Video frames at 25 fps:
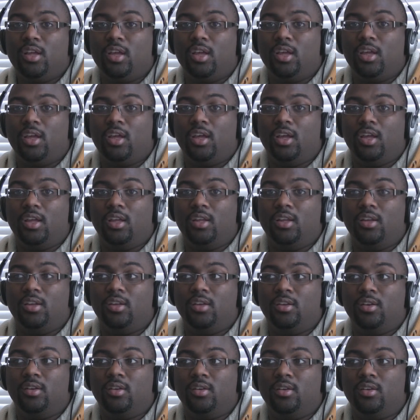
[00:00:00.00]

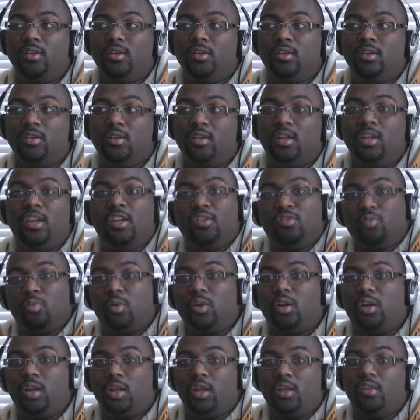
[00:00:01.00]
and it is
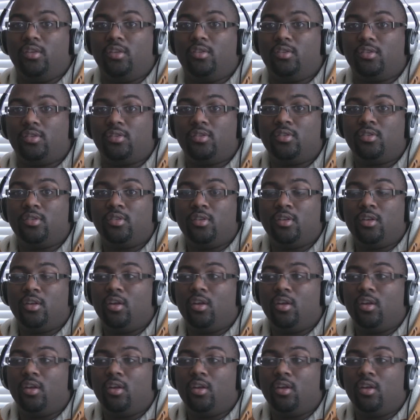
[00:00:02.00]
what it is.